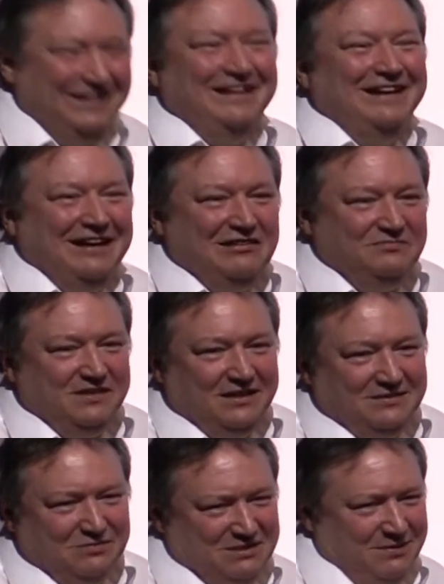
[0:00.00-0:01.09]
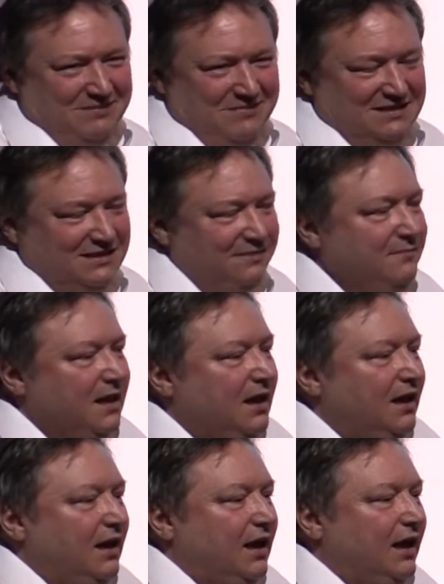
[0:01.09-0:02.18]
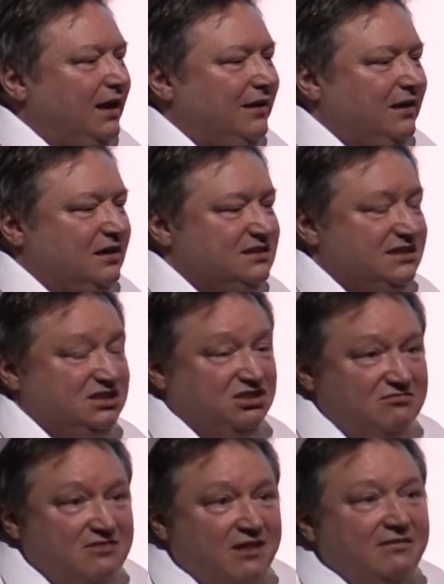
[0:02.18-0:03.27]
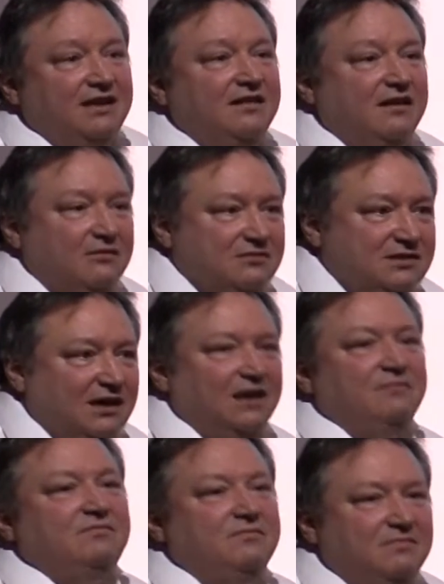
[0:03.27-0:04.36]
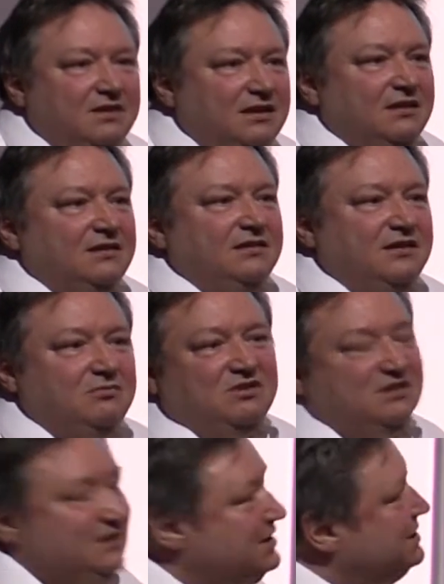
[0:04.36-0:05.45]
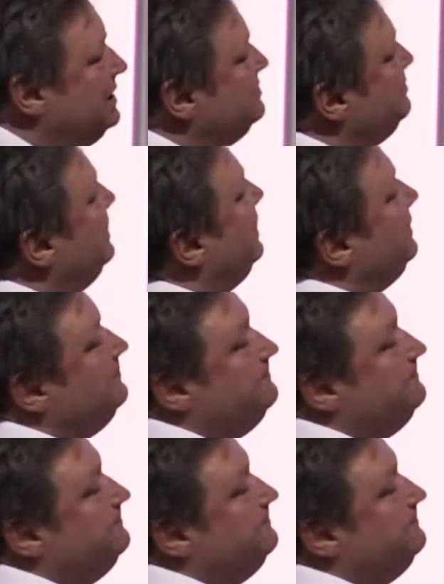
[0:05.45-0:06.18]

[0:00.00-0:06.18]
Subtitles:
The other one's a bit messy, because it's growing the whole time. The other one's 6 times bigger.